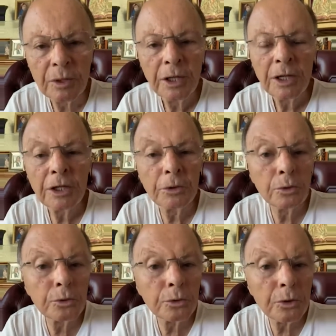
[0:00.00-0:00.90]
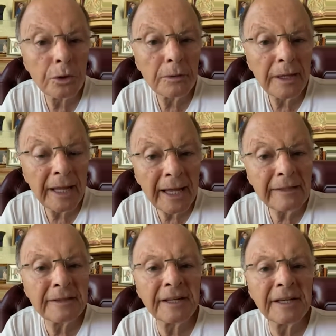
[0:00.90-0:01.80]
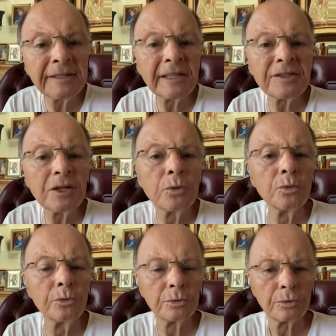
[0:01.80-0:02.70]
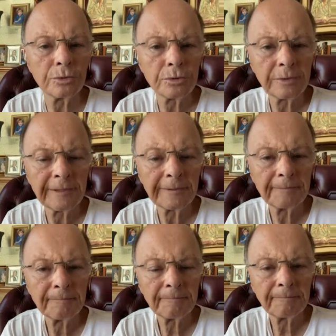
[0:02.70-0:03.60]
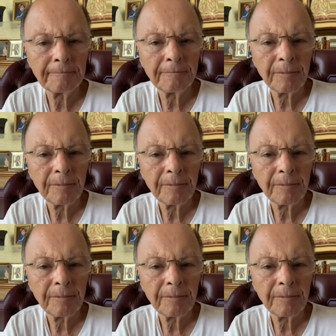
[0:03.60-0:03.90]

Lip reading: I made a prayer that was not even 30 seconds.